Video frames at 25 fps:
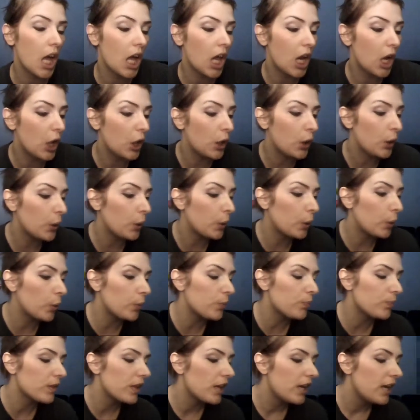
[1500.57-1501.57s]
hello.
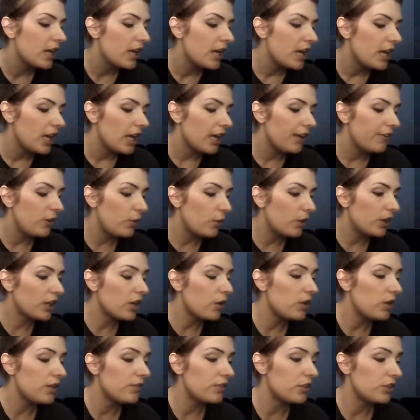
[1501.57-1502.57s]
If you want to go
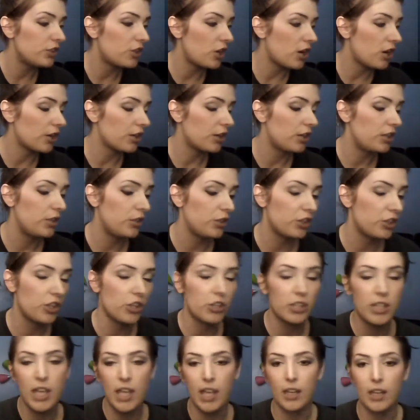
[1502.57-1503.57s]
even darker, you sure
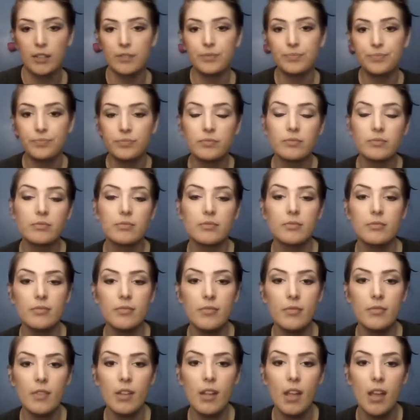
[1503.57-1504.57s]
can.
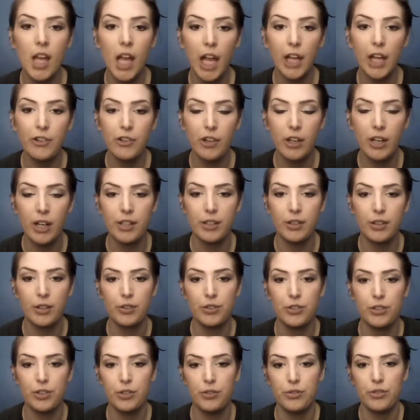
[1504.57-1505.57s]
I try not to go
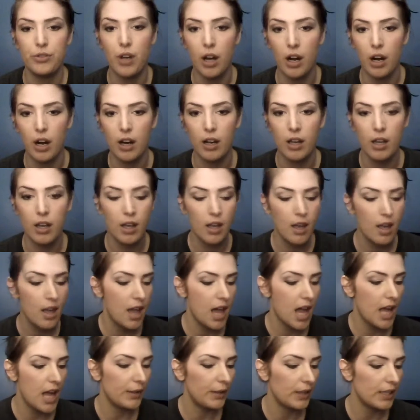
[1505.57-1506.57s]
too dark
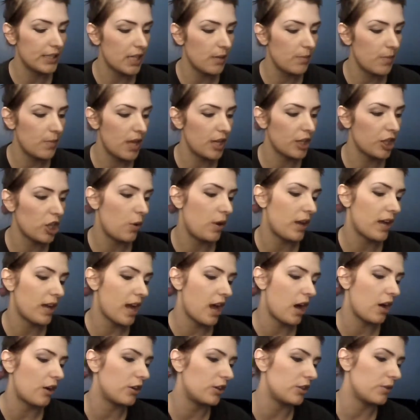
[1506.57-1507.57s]
unless I'm like going
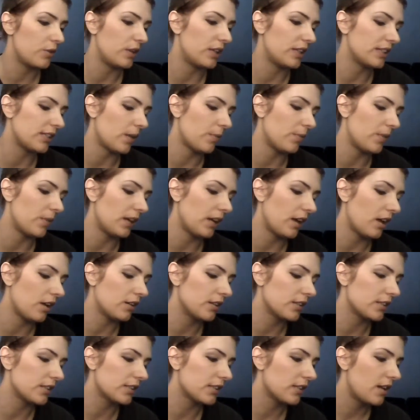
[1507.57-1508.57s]
out or doing something
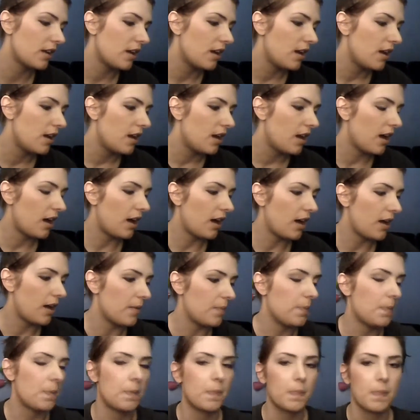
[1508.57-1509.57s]
else.
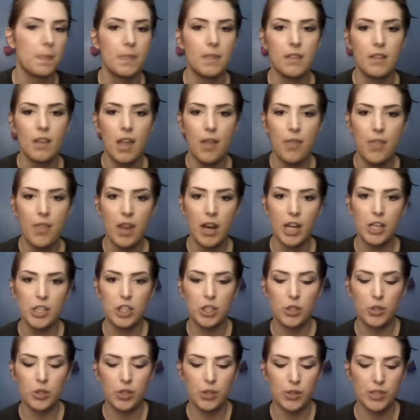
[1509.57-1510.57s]
Um, and then I
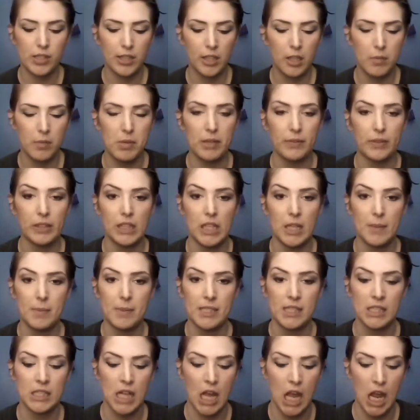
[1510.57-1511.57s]
do use a little bit of a lip
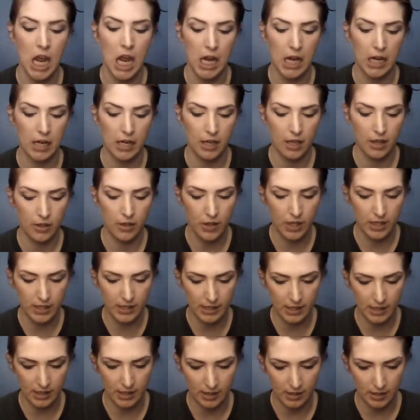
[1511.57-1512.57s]
stain. This
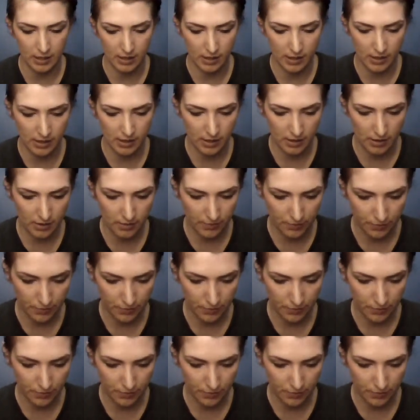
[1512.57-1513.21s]
is